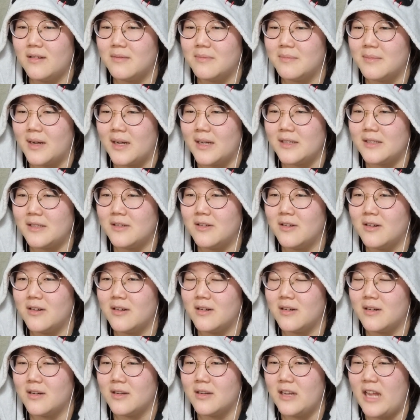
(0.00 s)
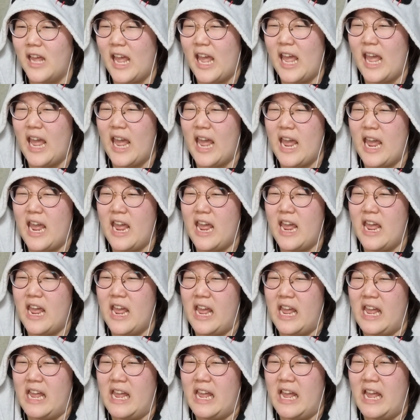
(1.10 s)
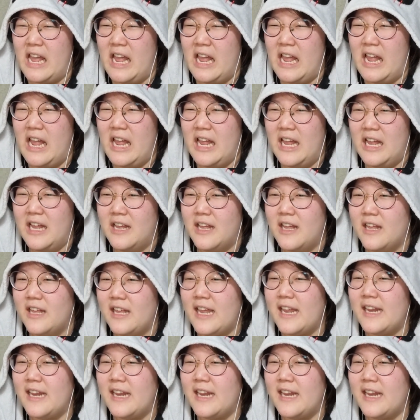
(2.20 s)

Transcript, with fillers: Oh my God. What about hey. the other chick, Emma? Is her name Emma?